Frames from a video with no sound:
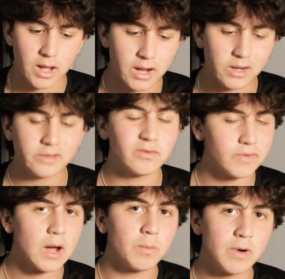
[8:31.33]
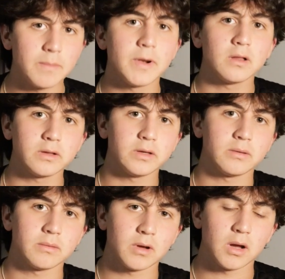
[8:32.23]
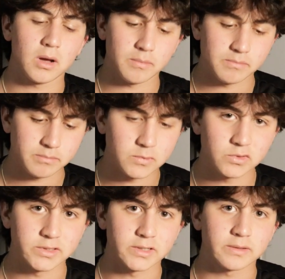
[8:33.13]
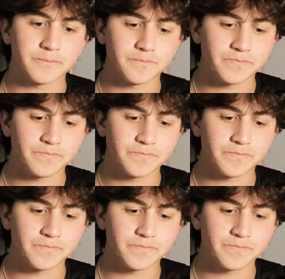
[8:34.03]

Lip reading: And as of now, primarily music.